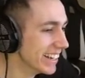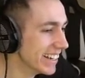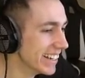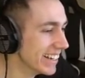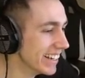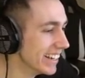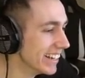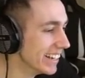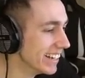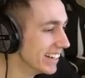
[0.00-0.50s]
to
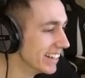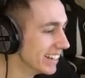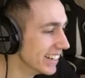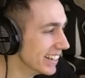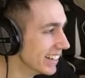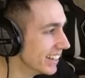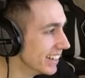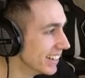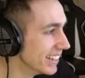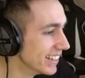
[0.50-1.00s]
even do the
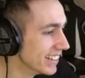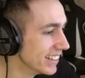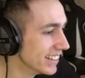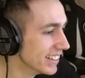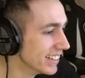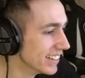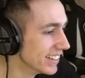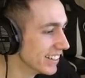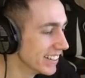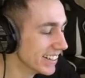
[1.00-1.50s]
hole. I
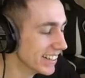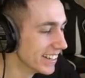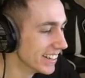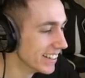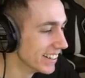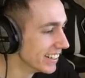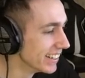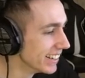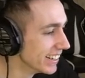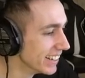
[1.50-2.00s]
didn't, I
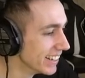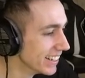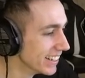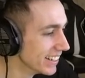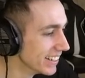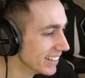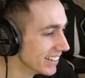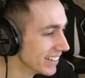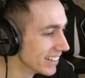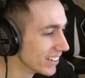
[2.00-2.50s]
didn't,
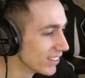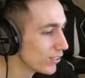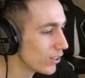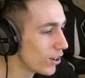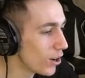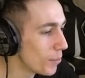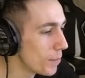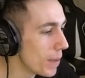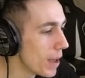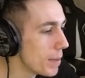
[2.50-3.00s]
I don't get
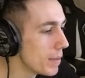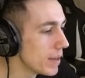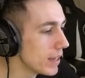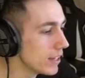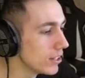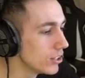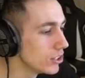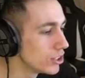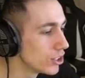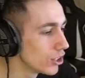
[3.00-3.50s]
well, to do maybe the
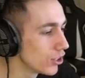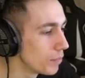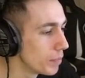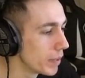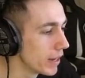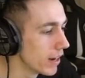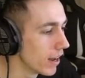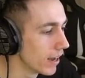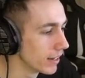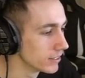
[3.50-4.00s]
hole. you should have
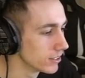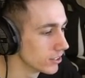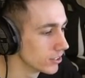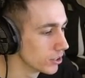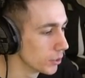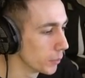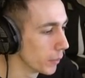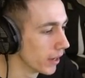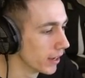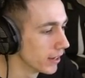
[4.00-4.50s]
been nicer
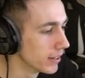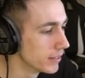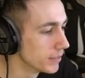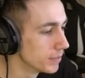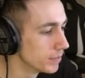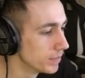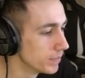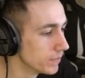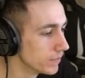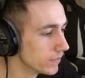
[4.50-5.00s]
to maybe her. Maybe you should have
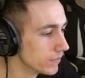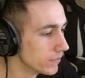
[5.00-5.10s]
spoiled